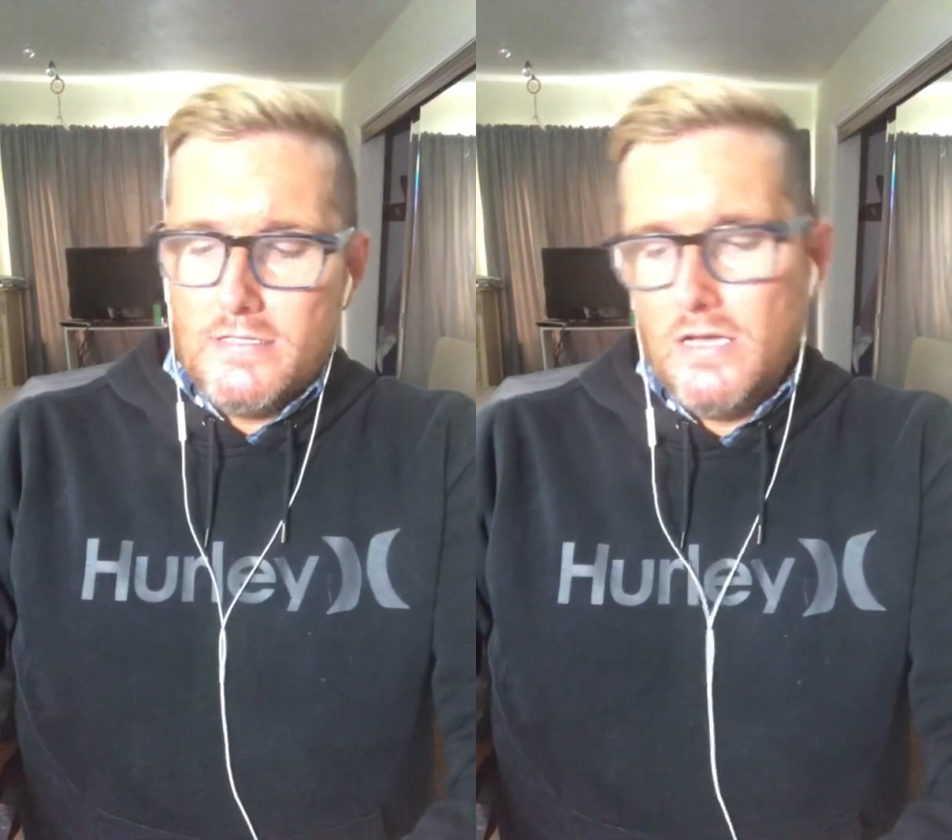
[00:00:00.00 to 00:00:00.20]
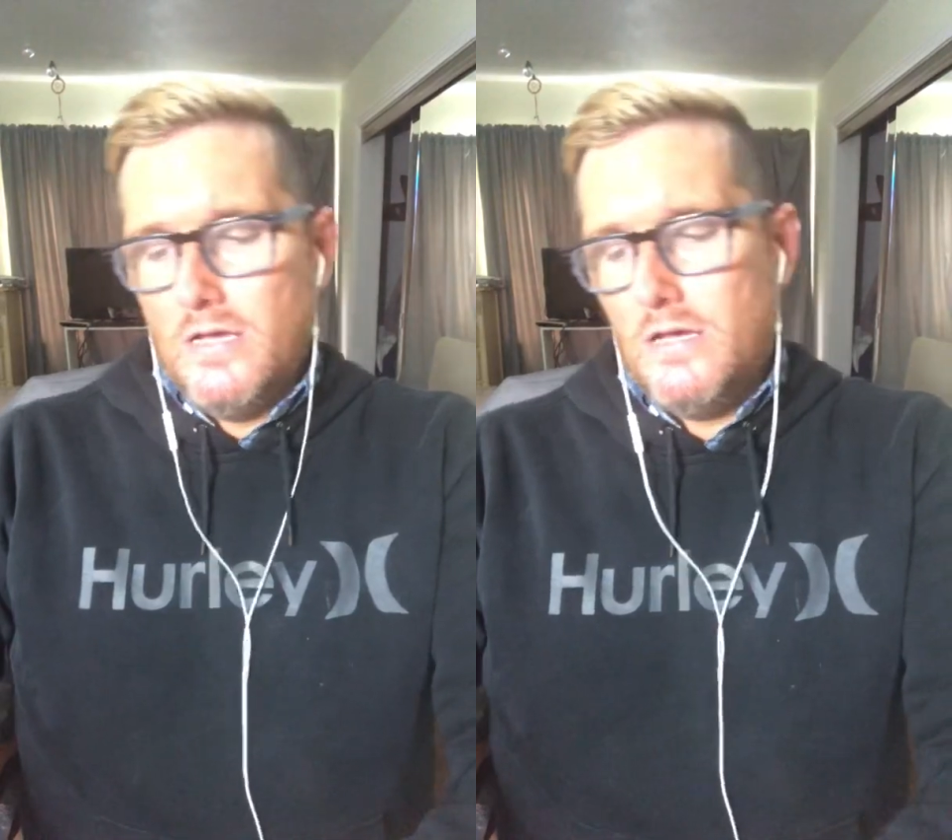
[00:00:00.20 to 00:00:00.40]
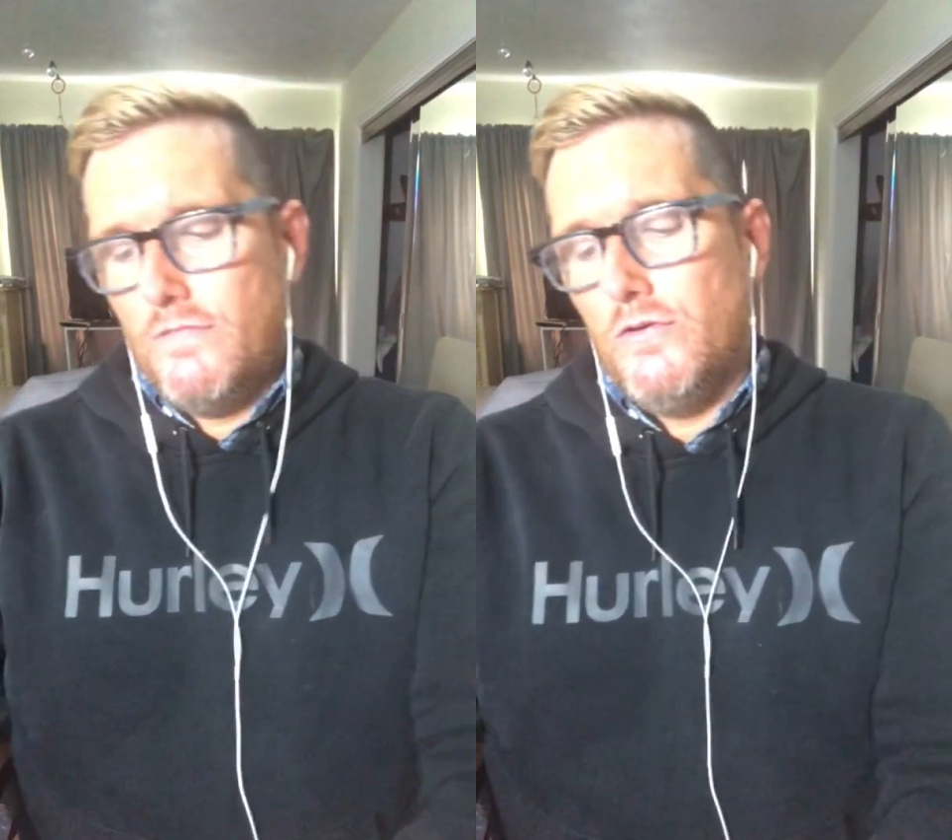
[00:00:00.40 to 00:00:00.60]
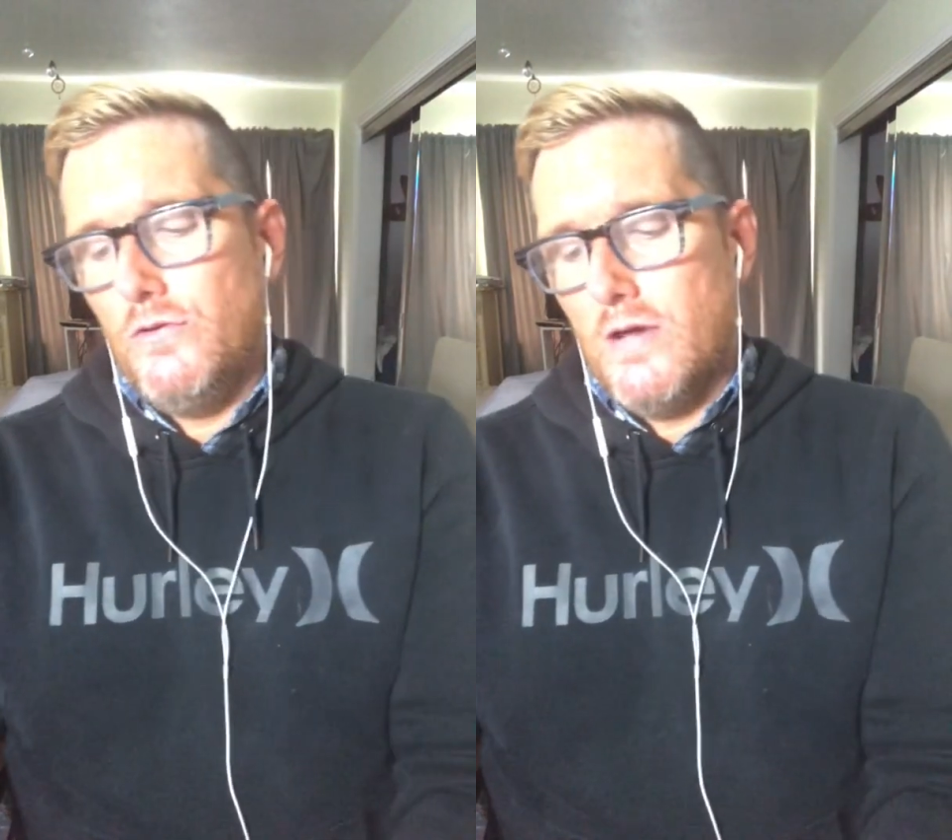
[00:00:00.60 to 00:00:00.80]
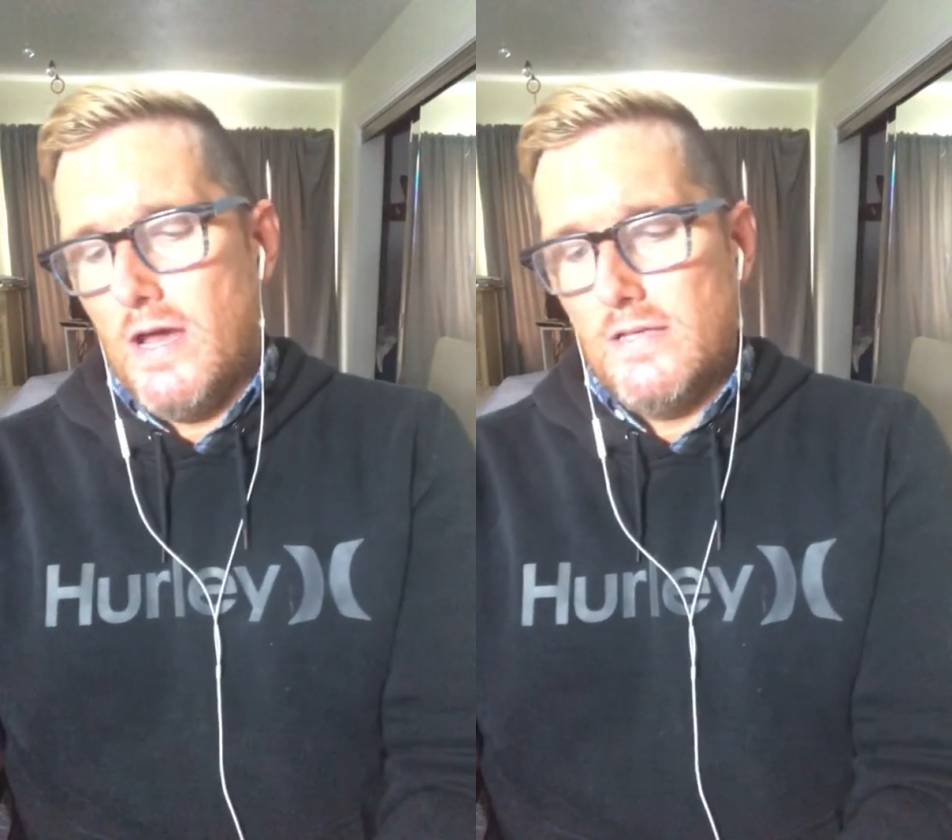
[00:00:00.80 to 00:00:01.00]
for you
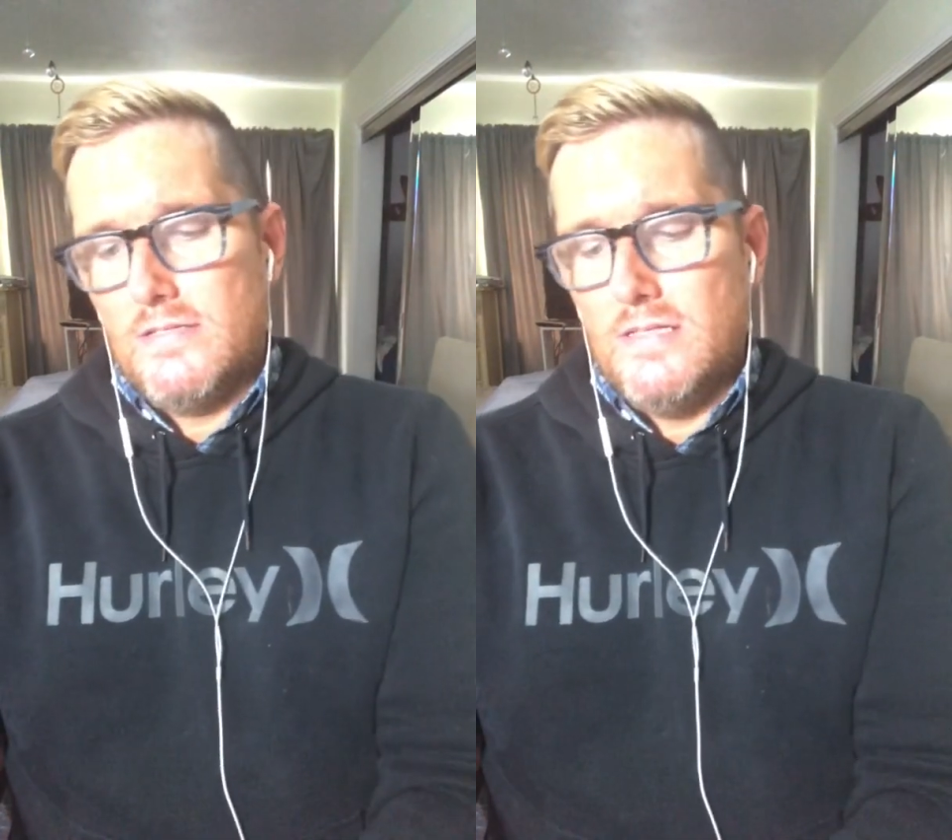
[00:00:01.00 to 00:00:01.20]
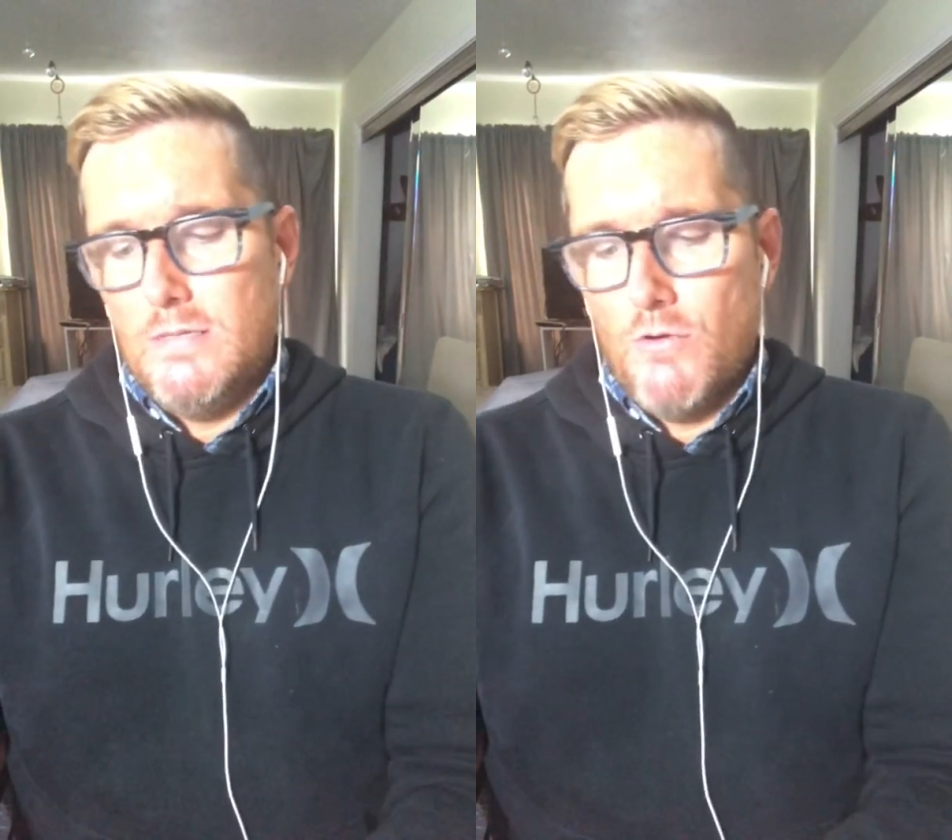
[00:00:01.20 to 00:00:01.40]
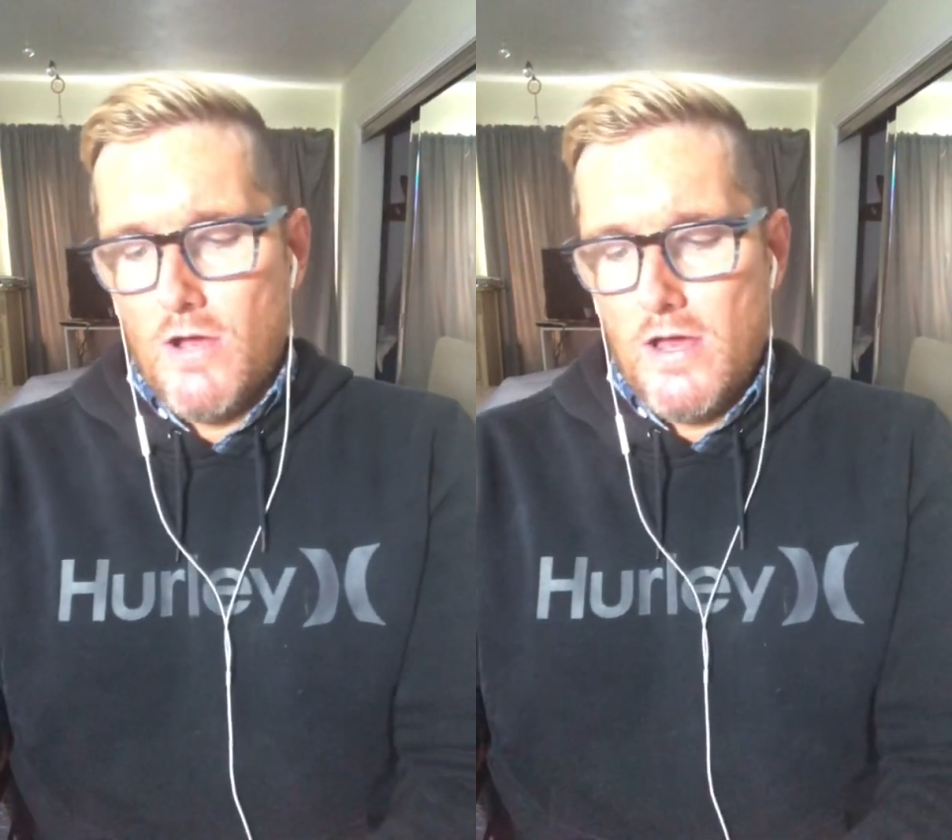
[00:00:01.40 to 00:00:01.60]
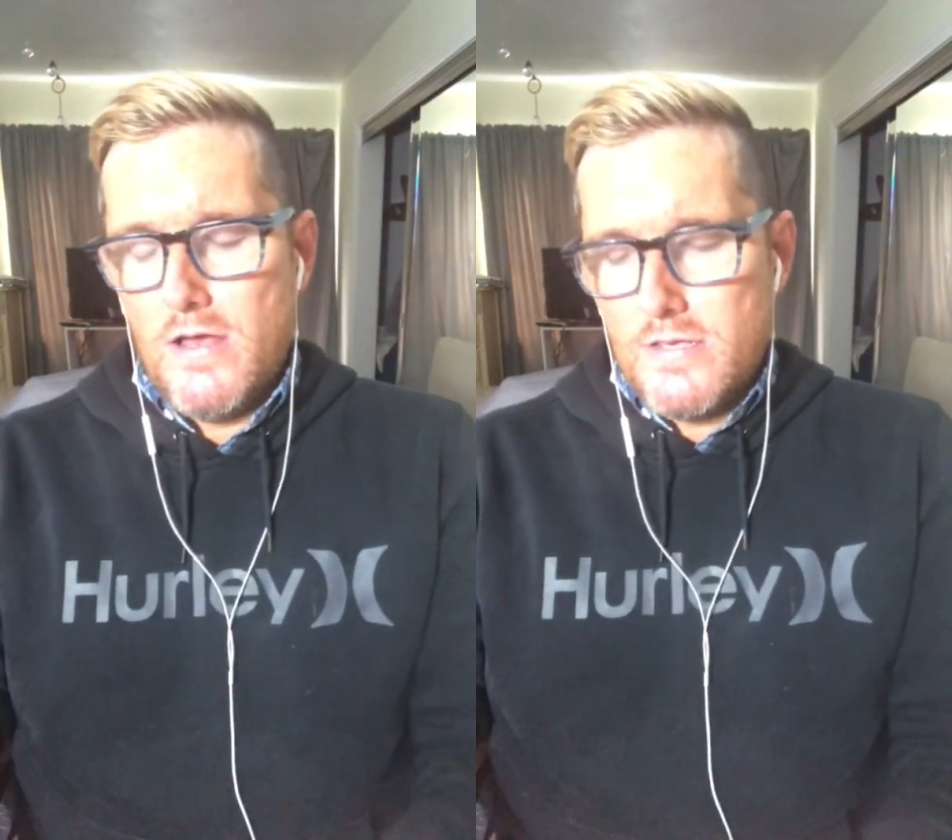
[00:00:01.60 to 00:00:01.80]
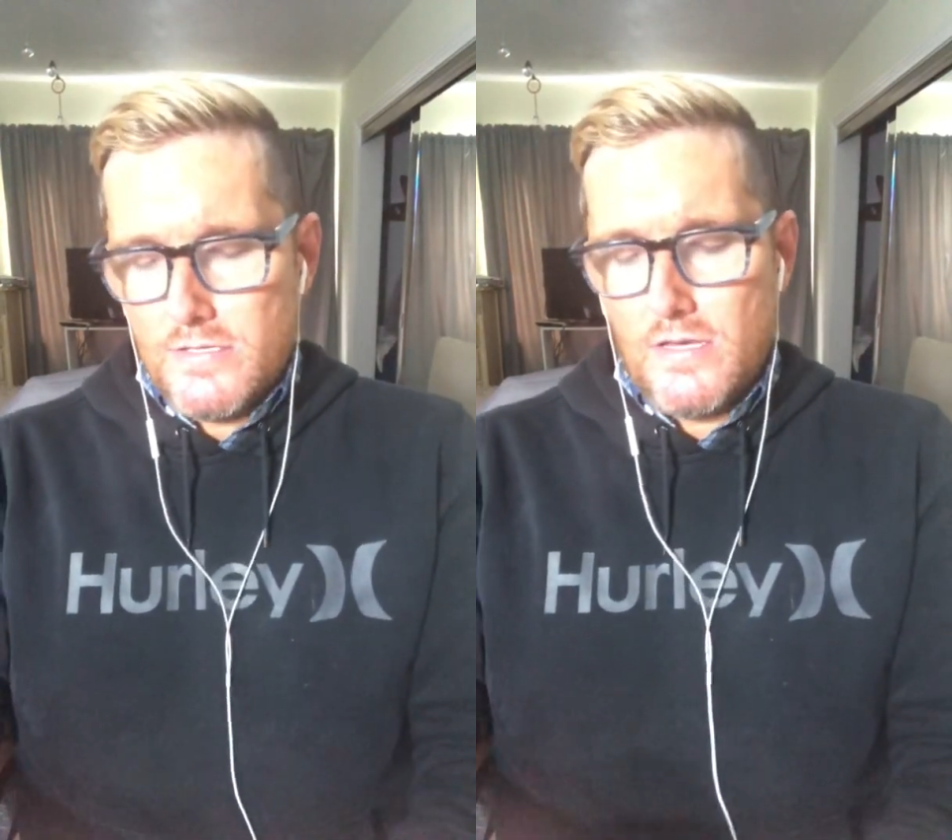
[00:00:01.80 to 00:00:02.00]
guys,
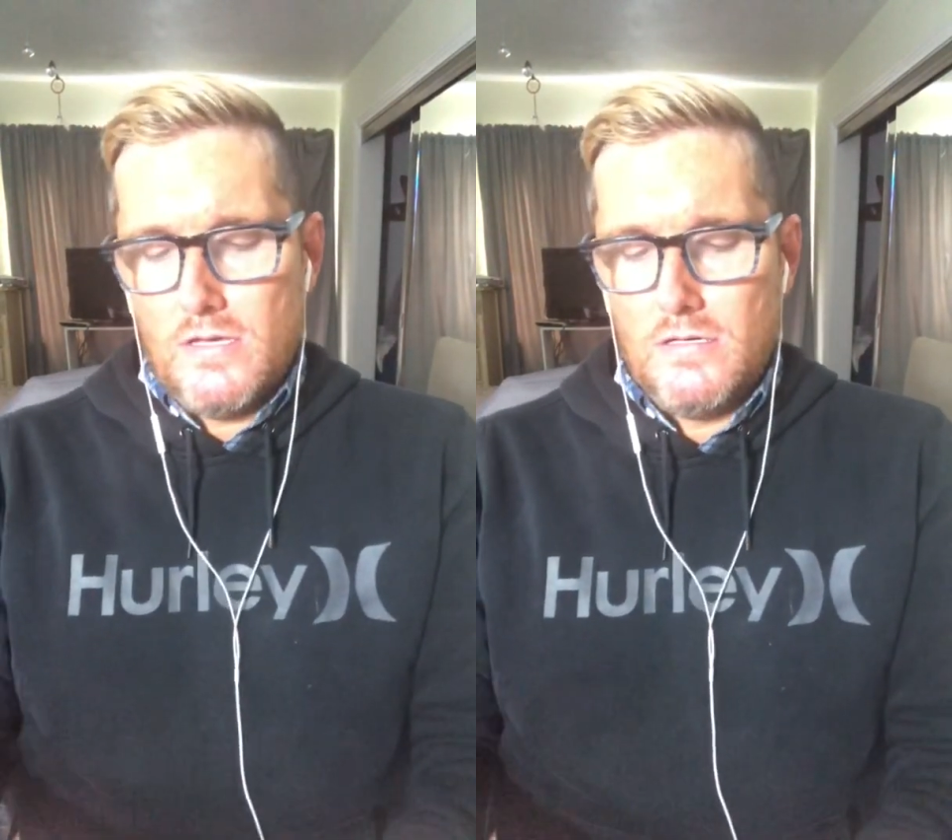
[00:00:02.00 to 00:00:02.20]
Libras.